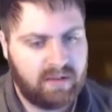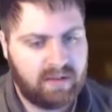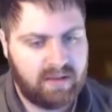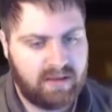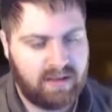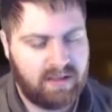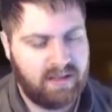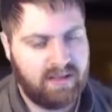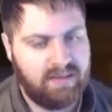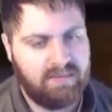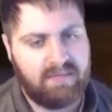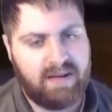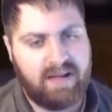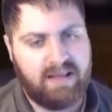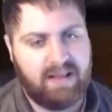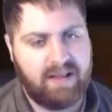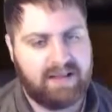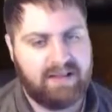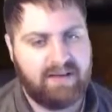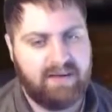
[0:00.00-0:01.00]
My
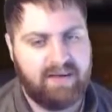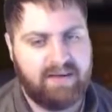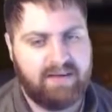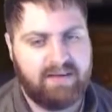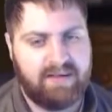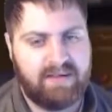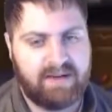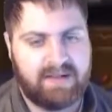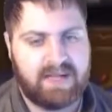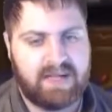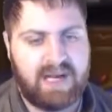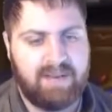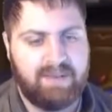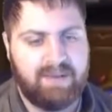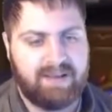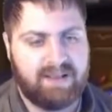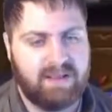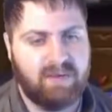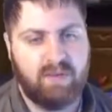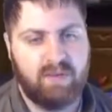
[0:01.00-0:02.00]
luck, though, I'd copy
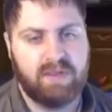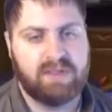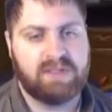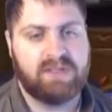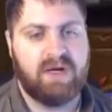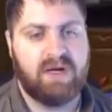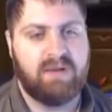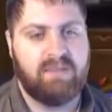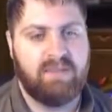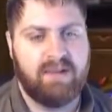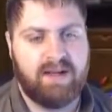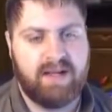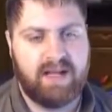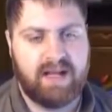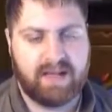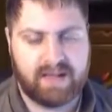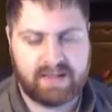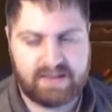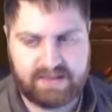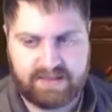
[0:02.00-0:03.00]
like the worst card in my
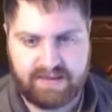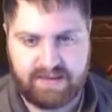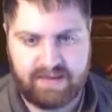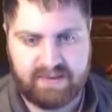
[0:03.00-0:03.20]
deck, so.